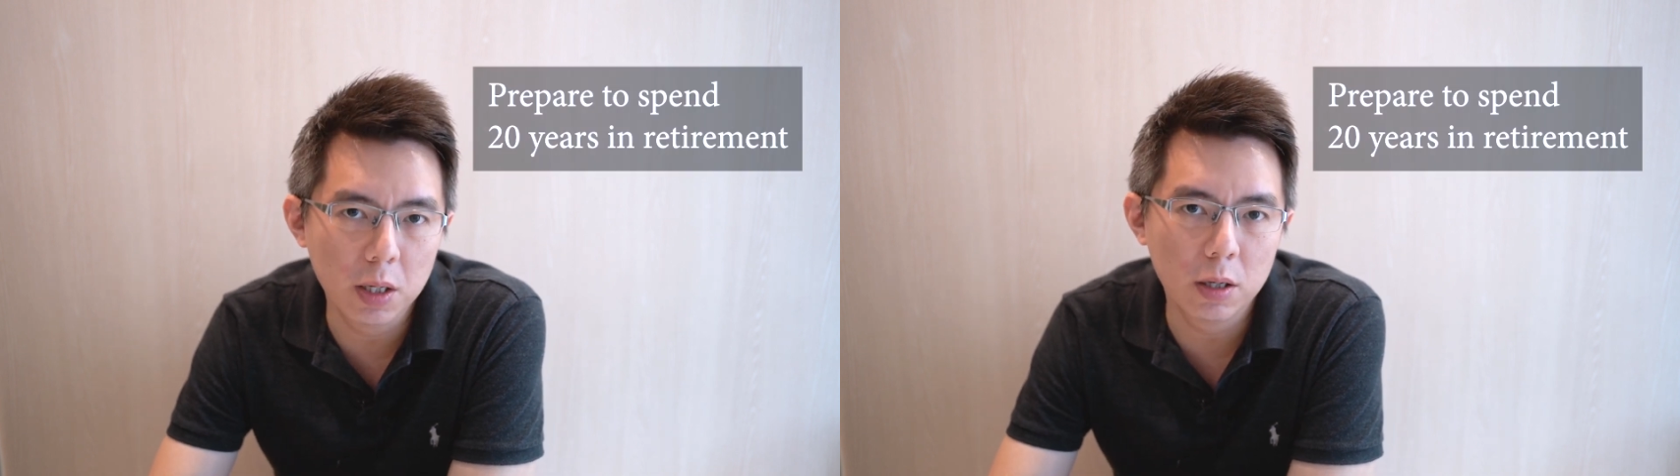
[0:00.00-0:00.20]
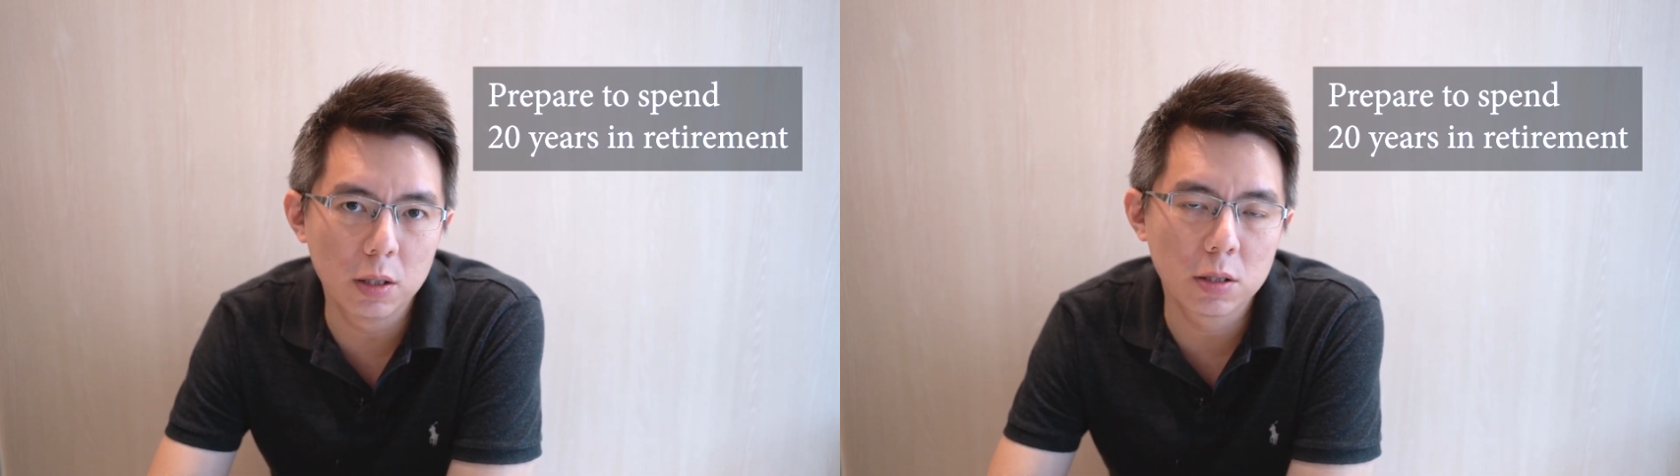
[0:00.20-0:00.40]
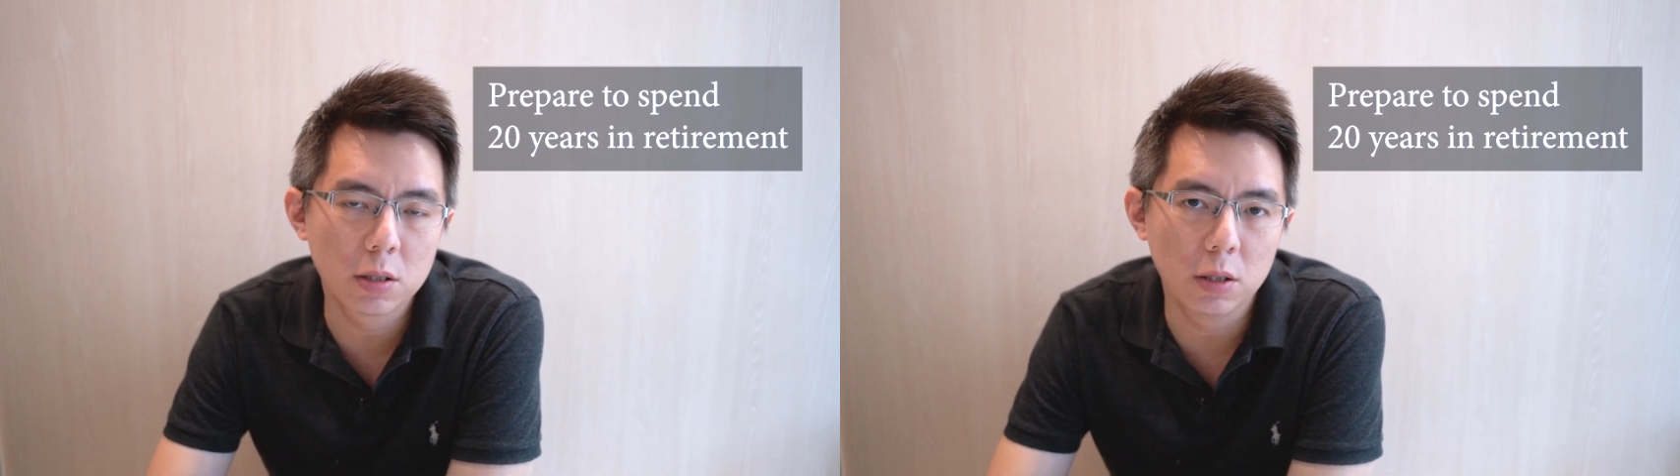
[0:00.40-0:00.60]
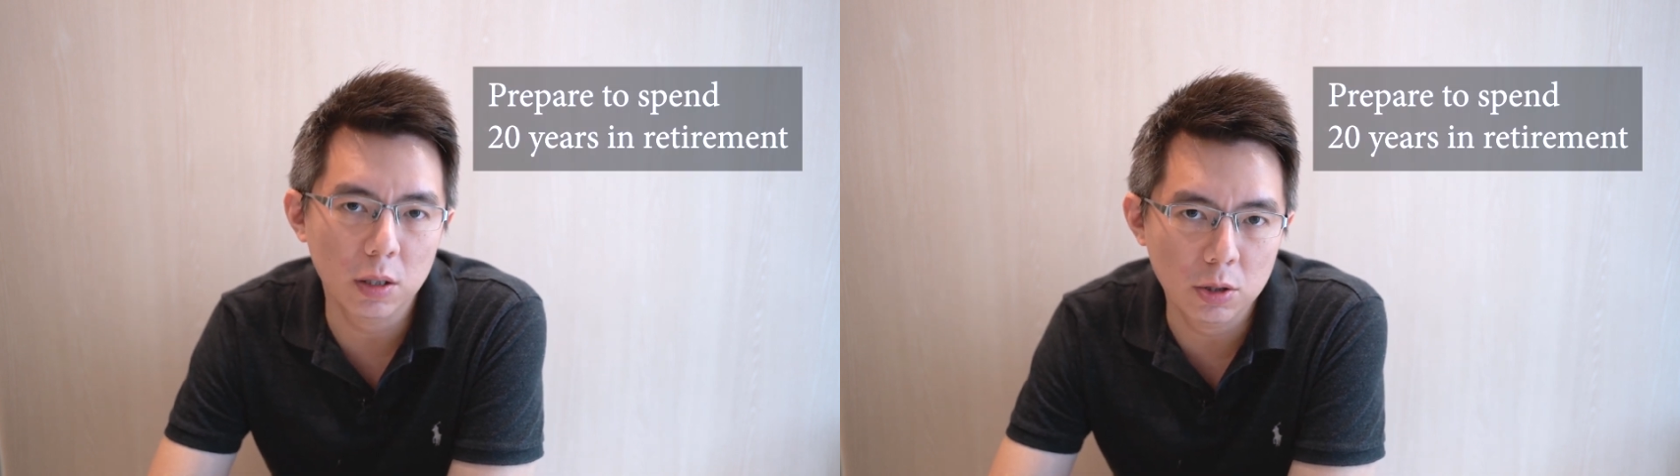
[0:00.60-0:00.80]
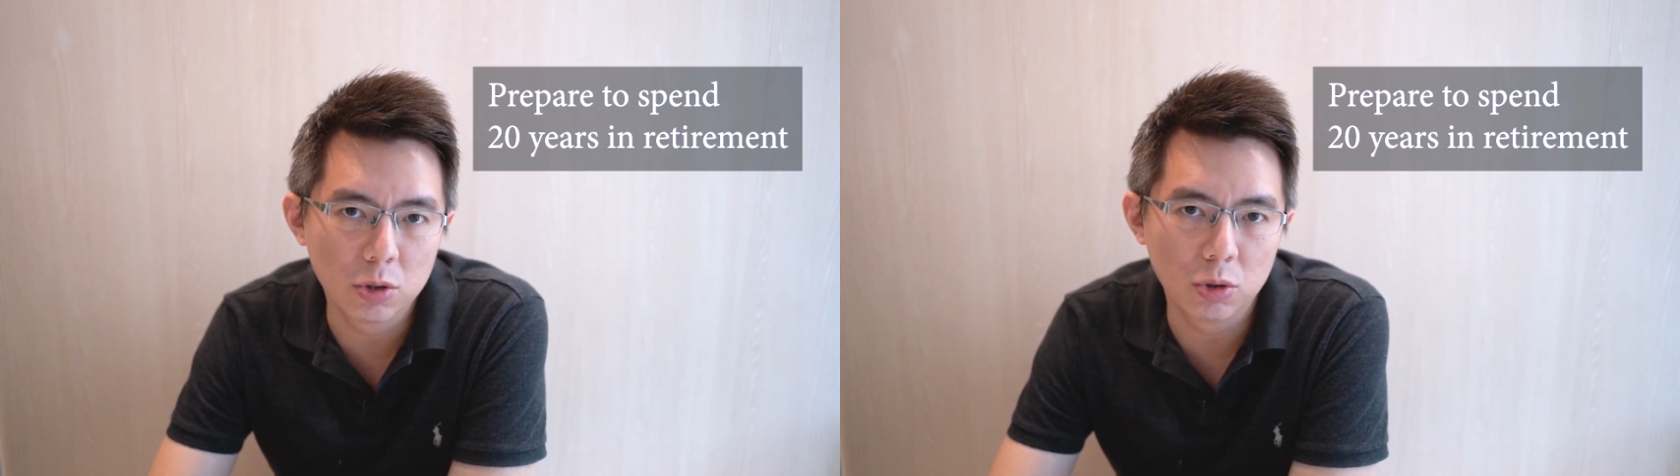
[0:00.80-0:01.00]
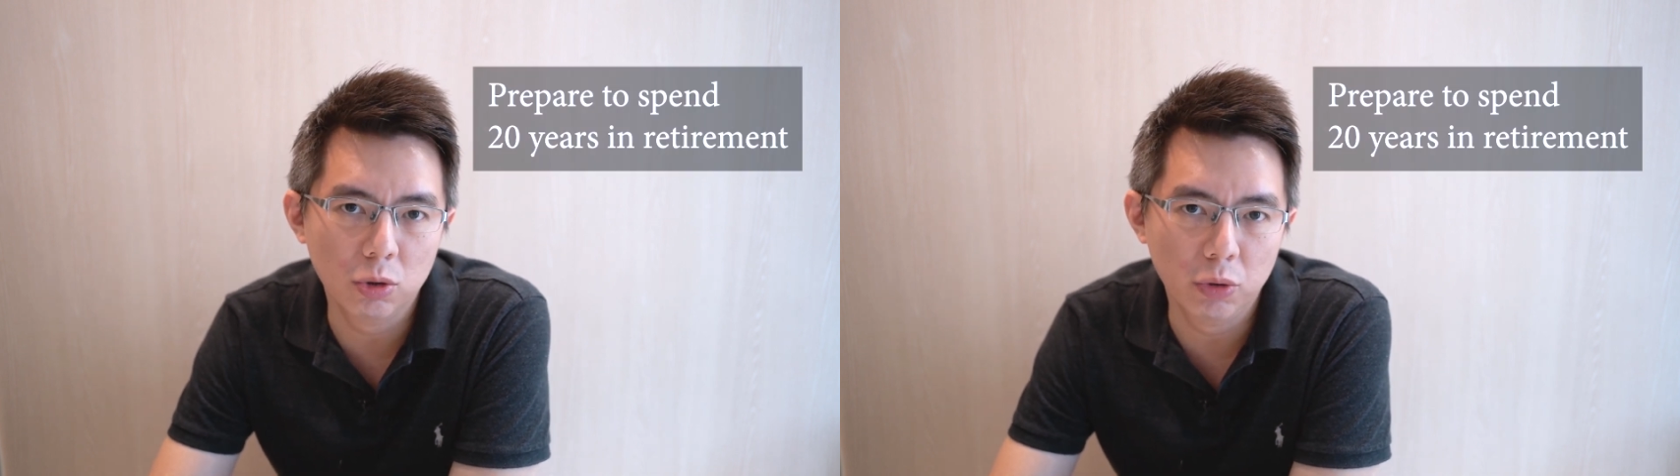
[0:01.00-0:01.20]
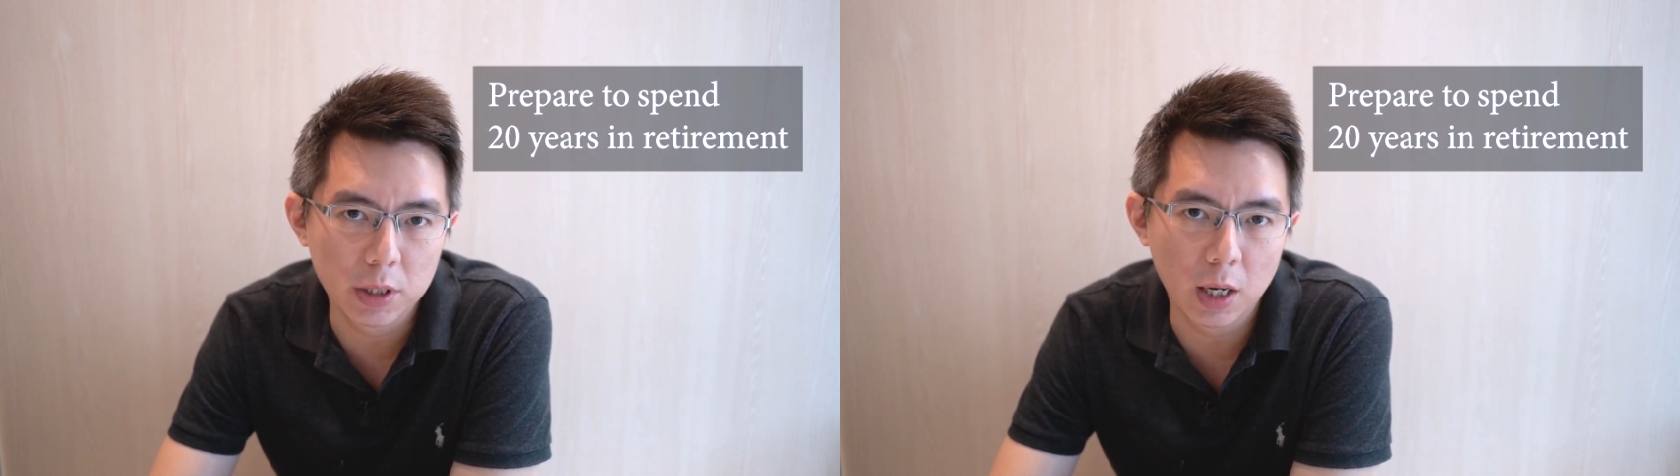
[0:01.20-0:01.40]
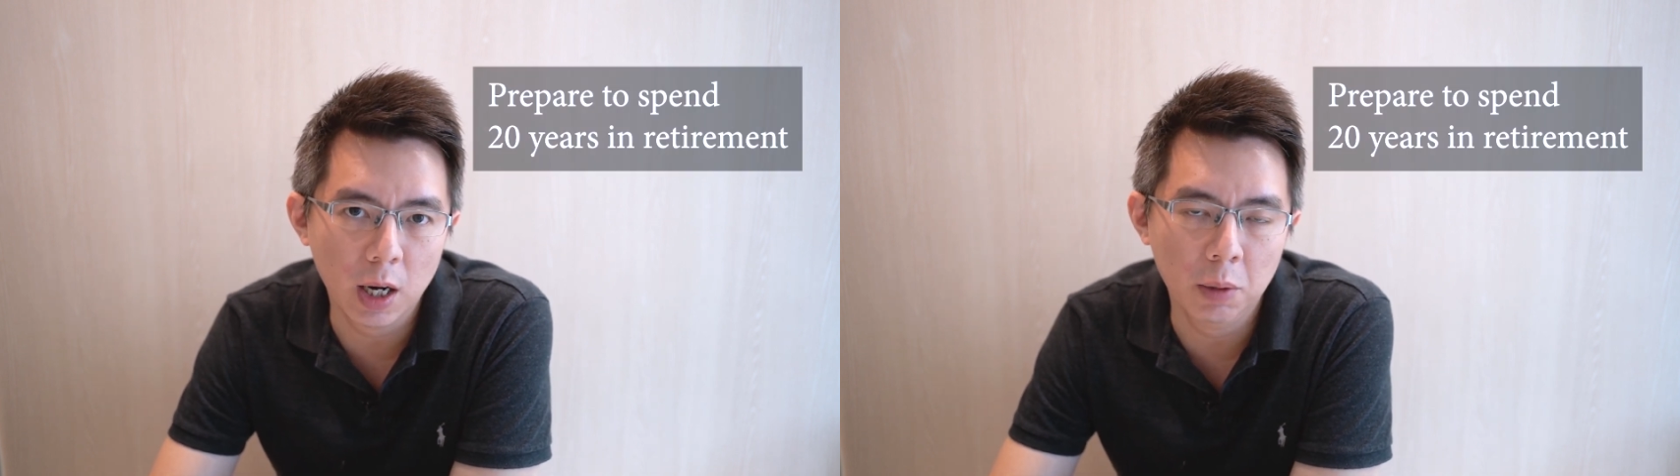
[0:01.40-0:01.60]
years into
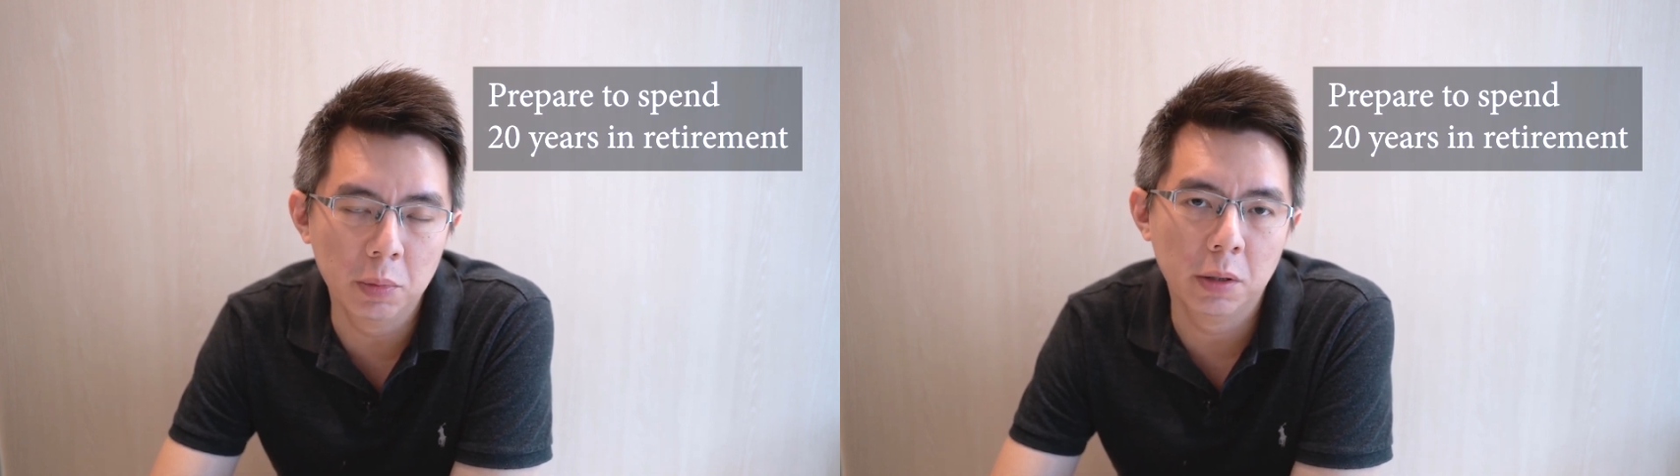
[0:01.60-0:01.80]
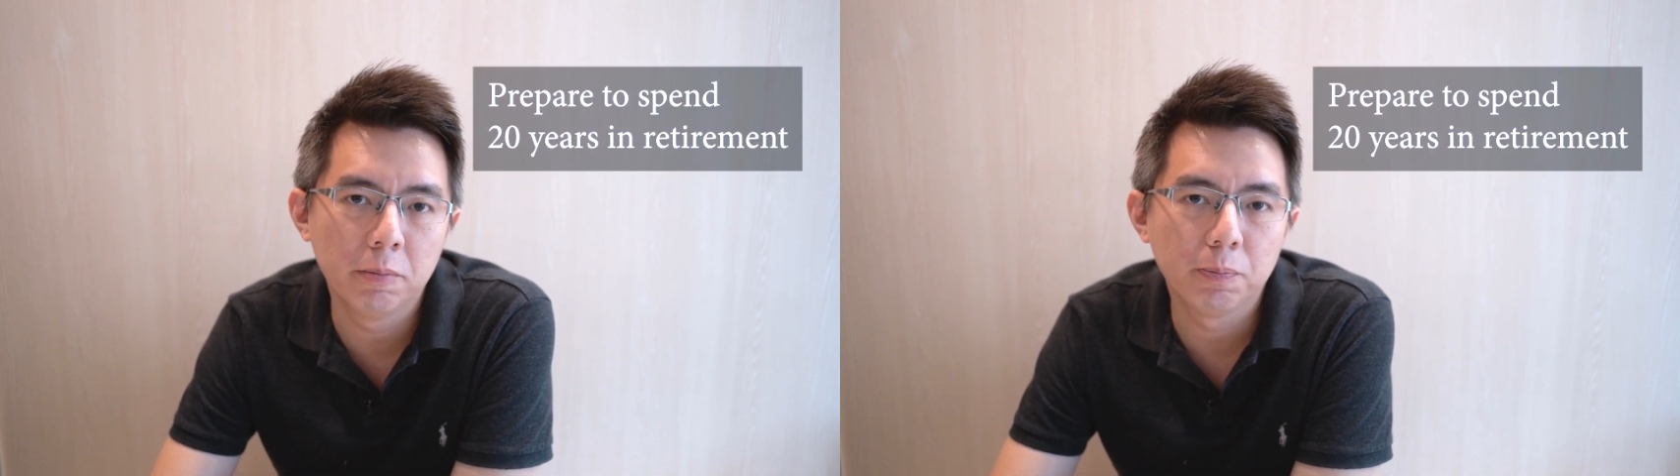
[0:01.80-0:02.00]
retirement.